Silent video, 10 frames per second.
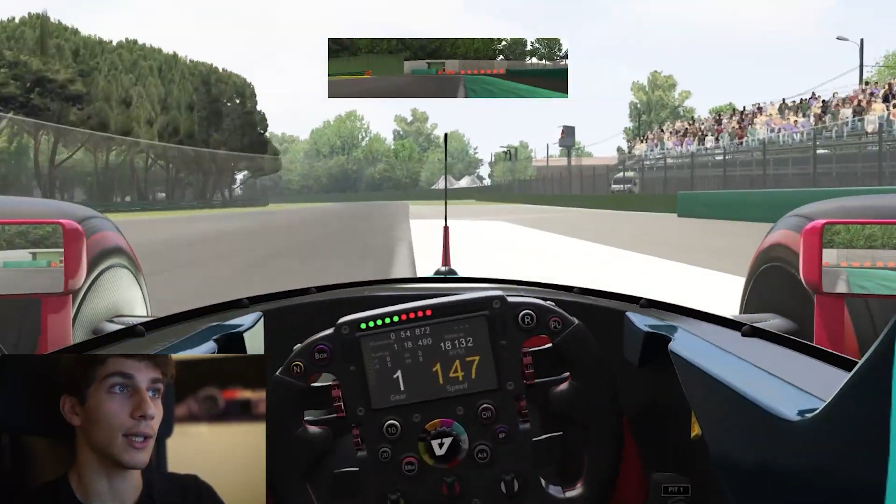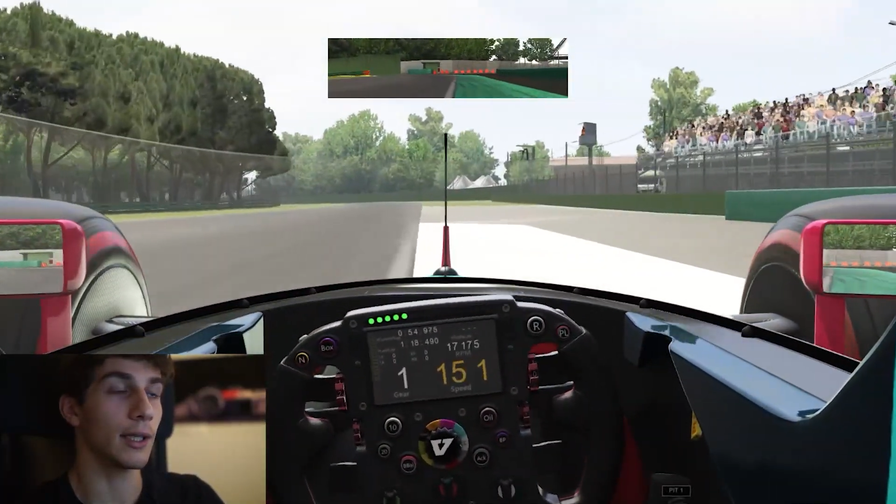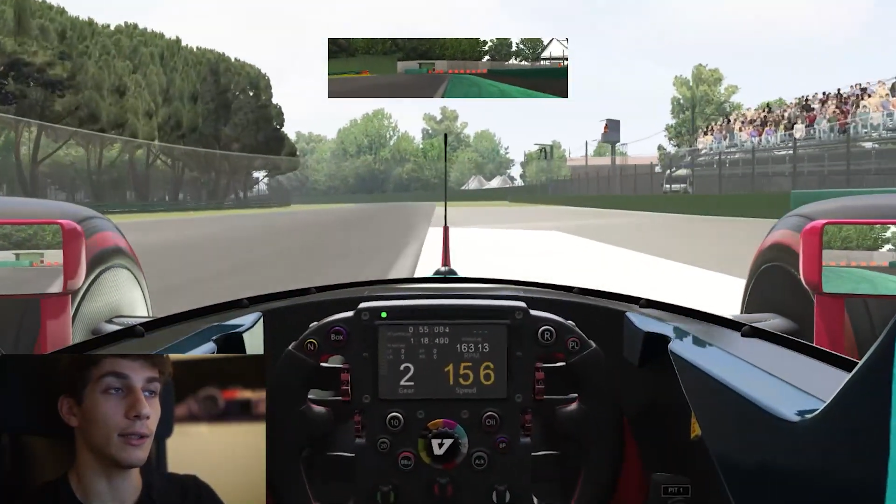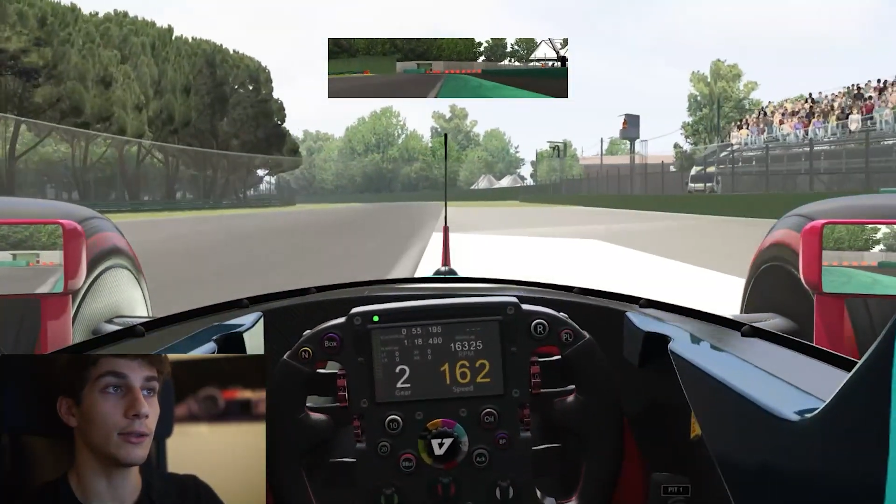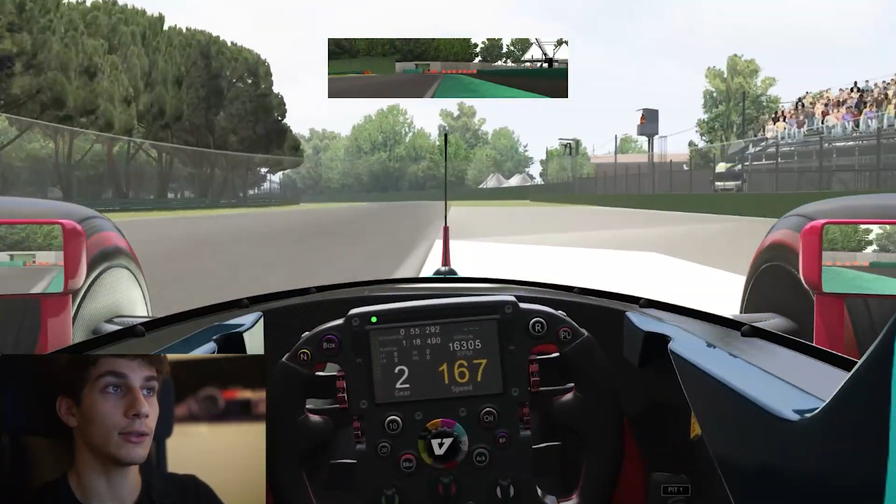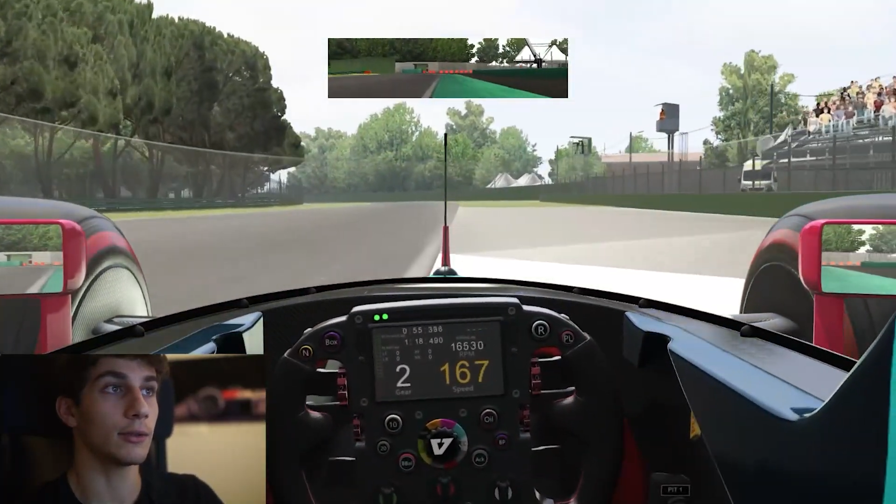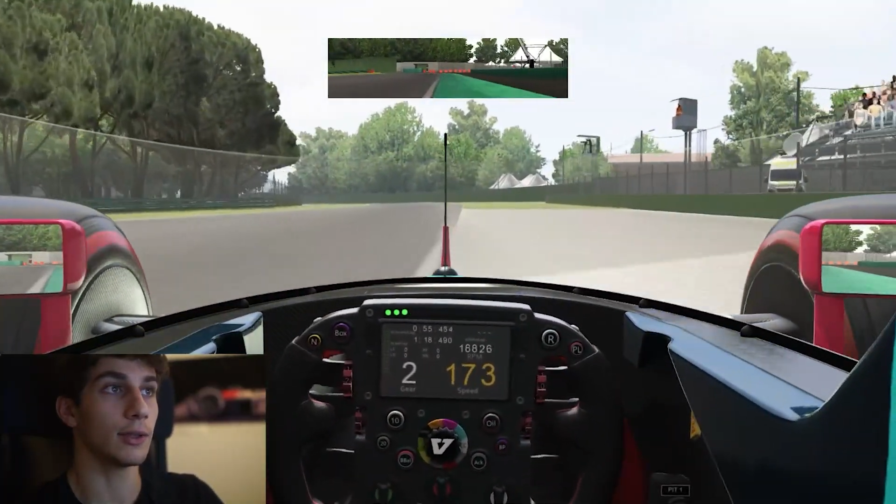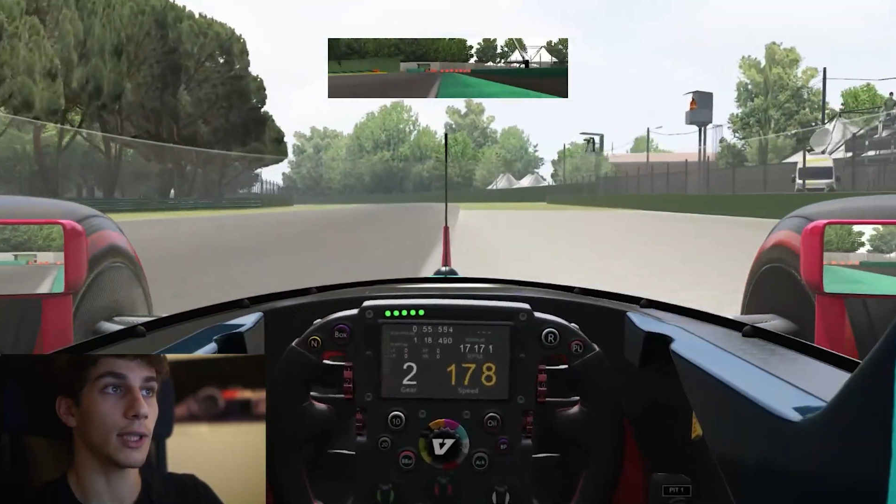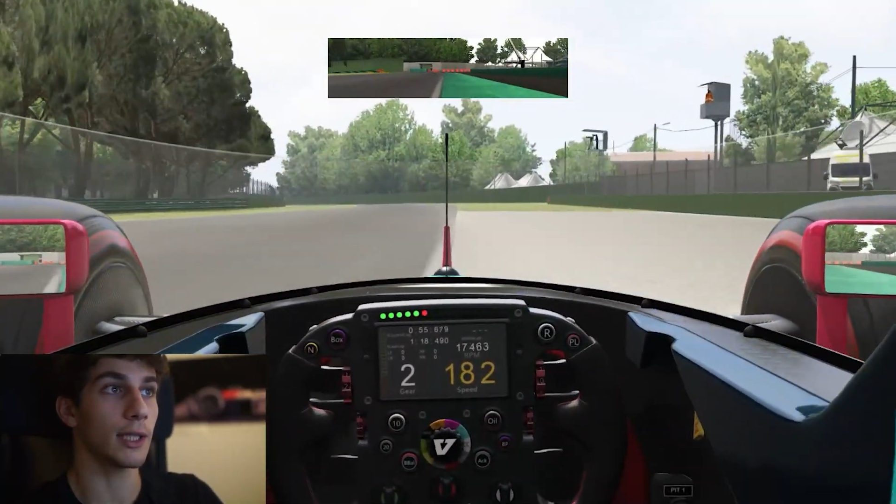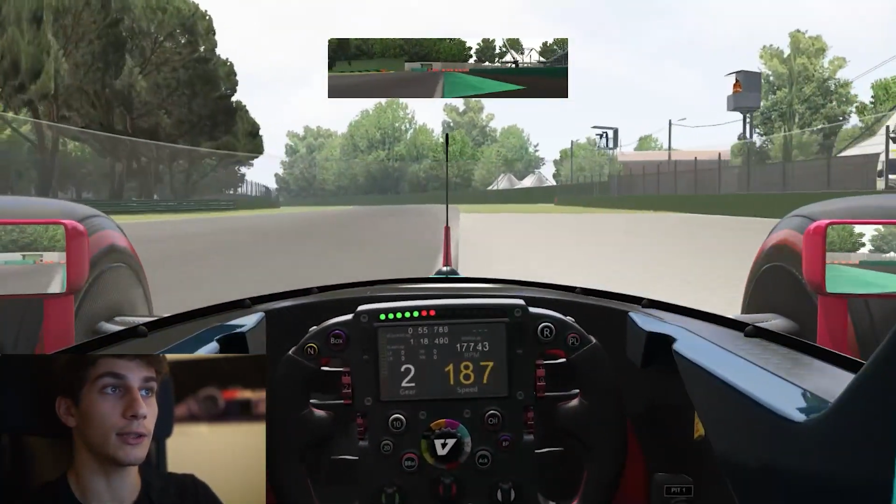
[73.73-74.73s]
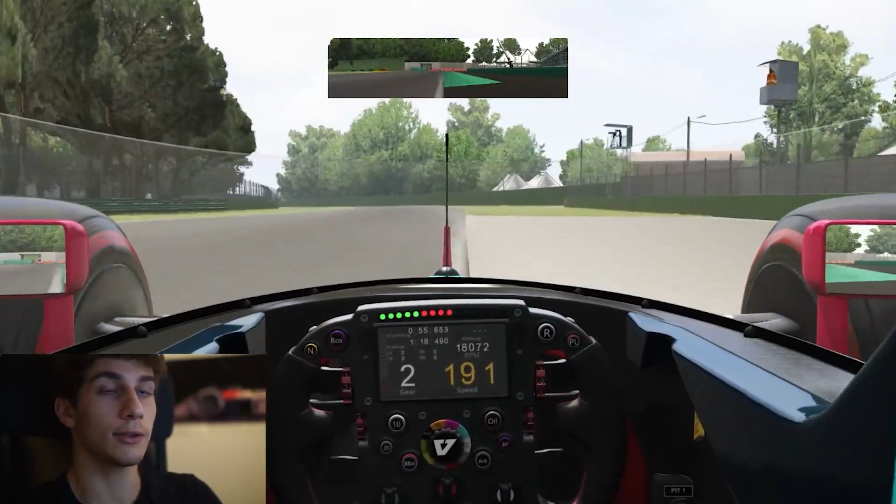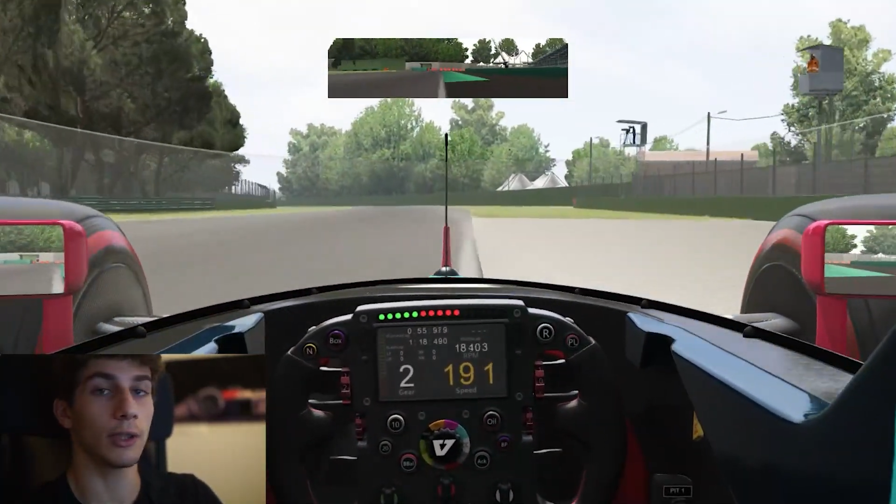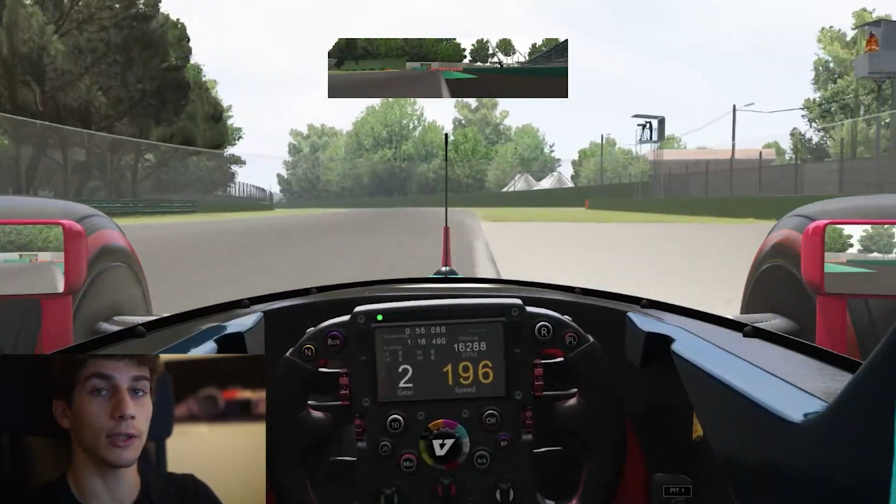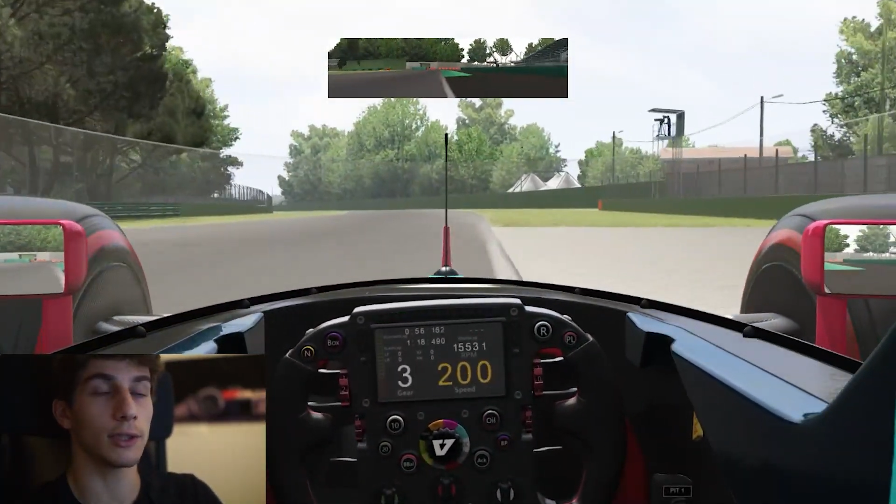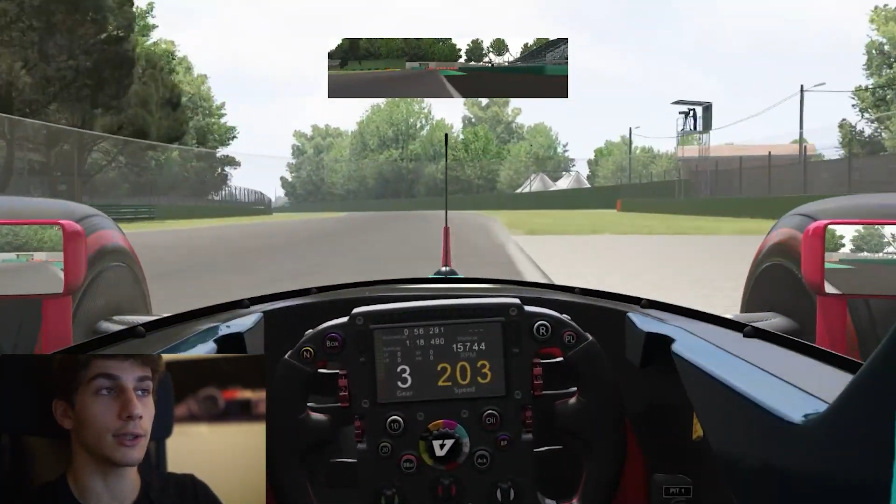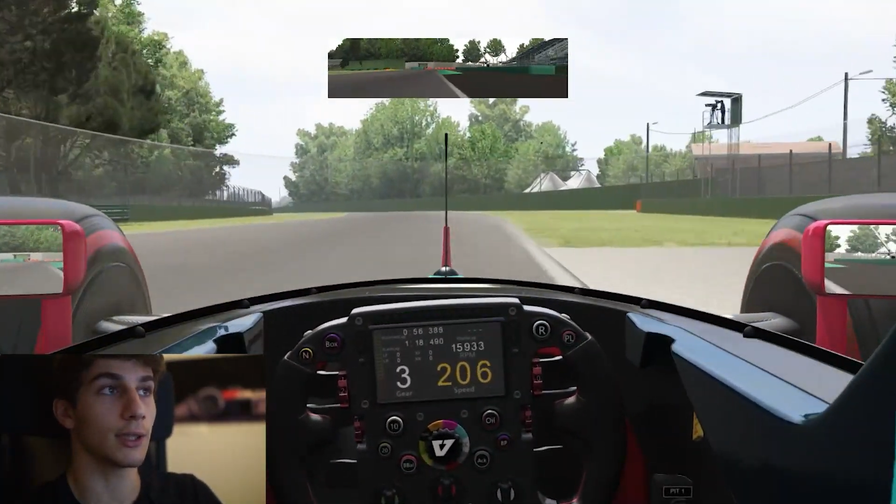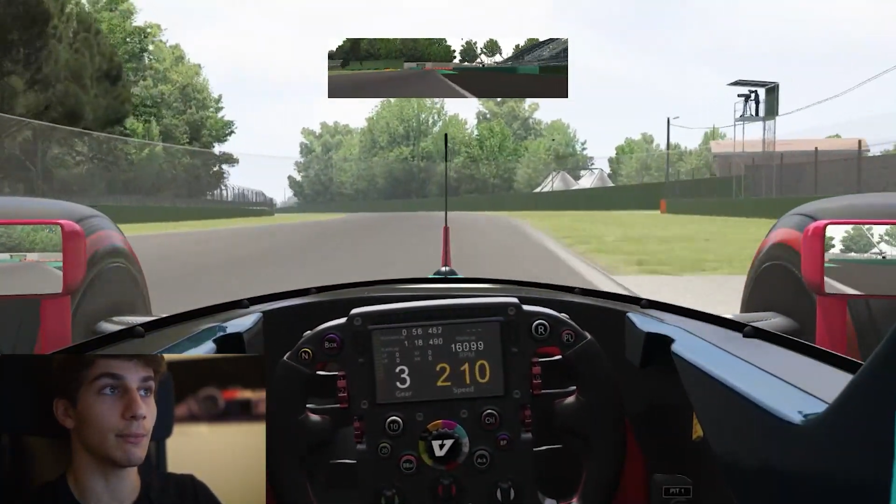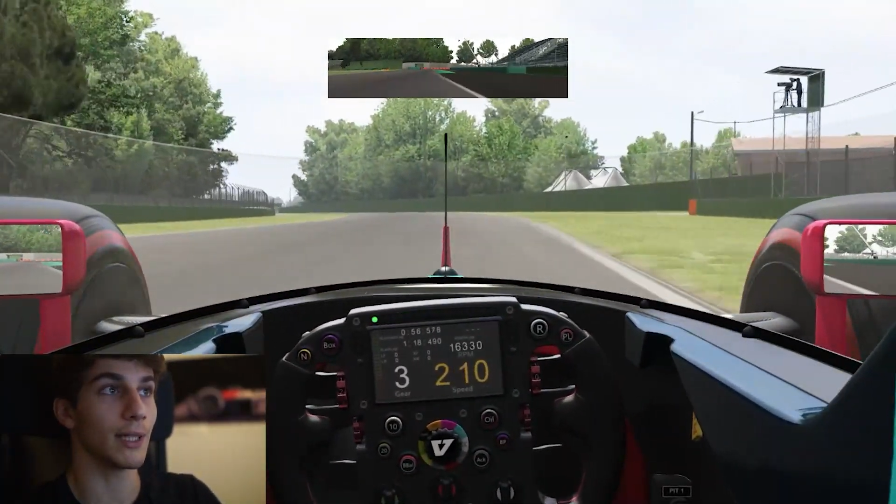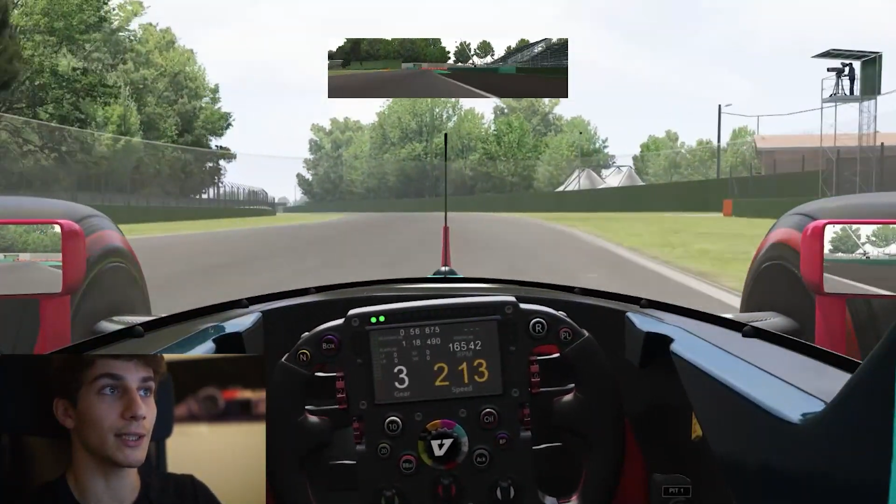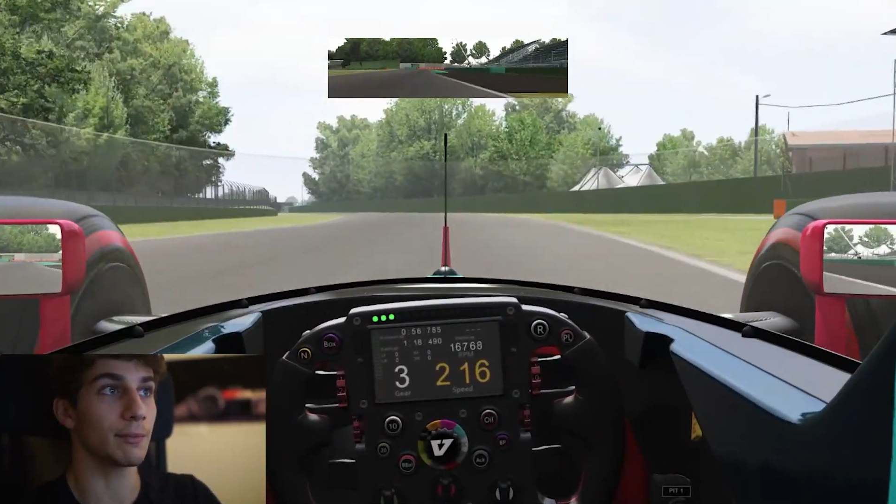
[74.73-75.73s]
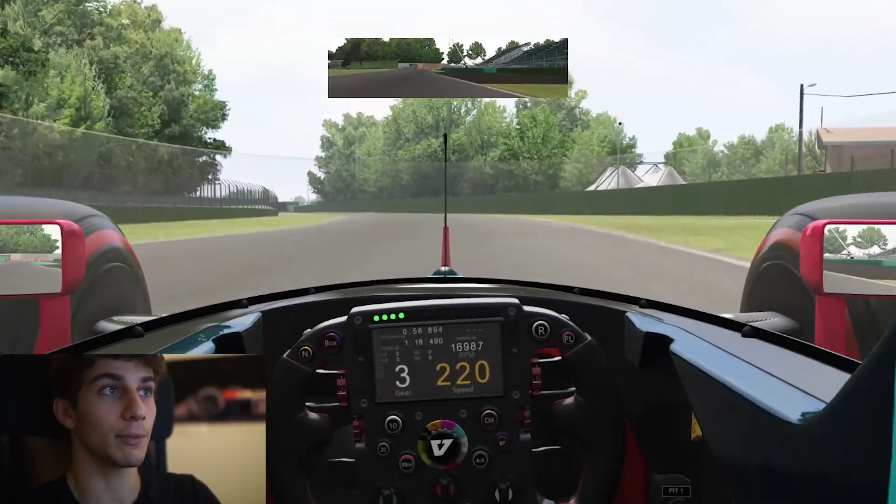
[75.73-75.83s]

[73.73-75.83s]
heading to the last two corners, the best,